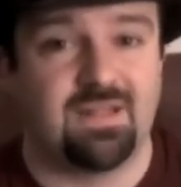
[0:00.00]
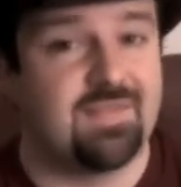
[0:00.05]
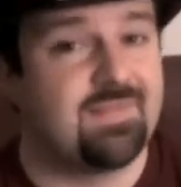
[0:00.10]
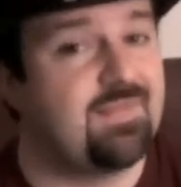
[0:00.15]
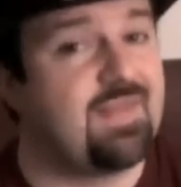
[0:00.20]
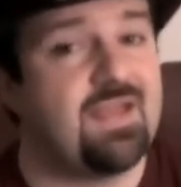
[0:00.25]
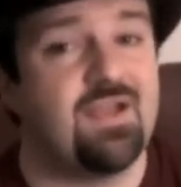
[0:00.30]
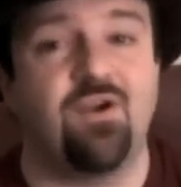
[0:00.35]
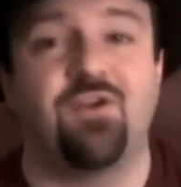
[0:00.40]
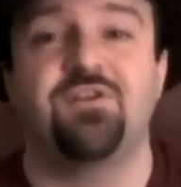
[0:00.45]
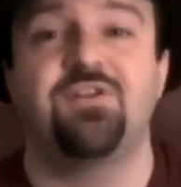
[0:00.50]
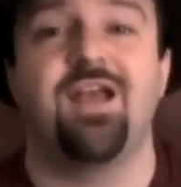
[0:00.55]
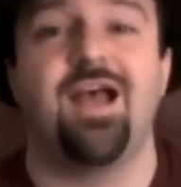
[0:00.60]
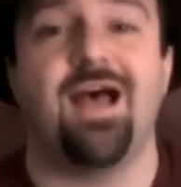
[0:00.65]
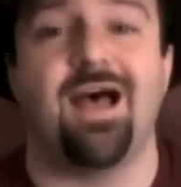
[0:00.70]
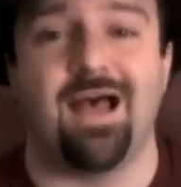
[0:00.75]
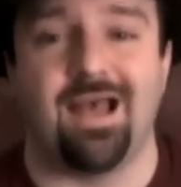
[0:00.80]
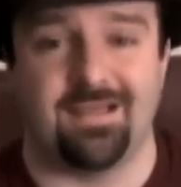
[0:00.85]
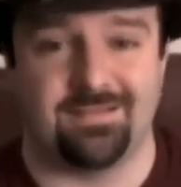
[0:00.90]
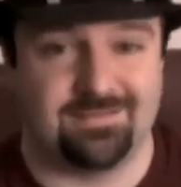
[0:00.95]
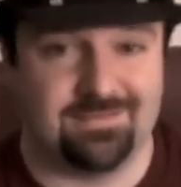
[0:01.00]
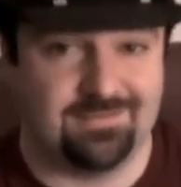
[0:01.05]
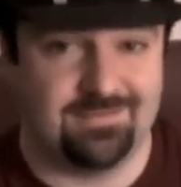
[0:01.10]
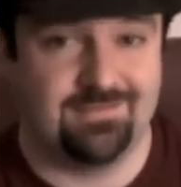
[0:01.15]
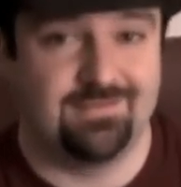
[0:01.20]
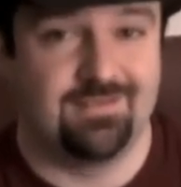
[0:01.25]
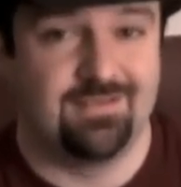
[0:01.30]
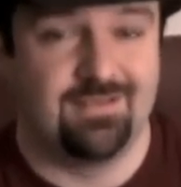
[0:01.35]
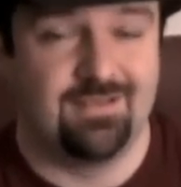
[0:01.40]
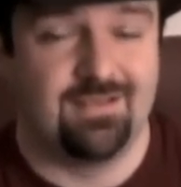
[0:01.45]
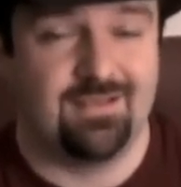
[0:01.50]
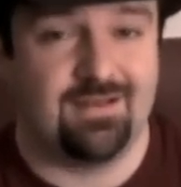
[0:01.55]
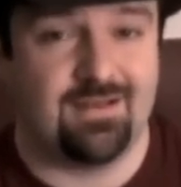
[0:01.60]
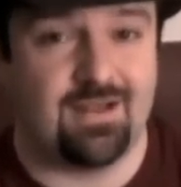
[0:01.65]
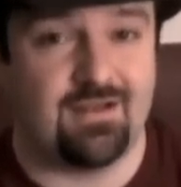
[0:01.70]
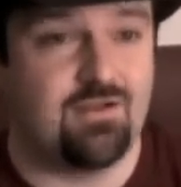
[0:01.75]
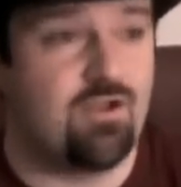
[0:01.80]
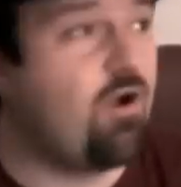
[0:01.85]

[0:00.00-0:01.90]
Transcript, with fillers: They are not. And I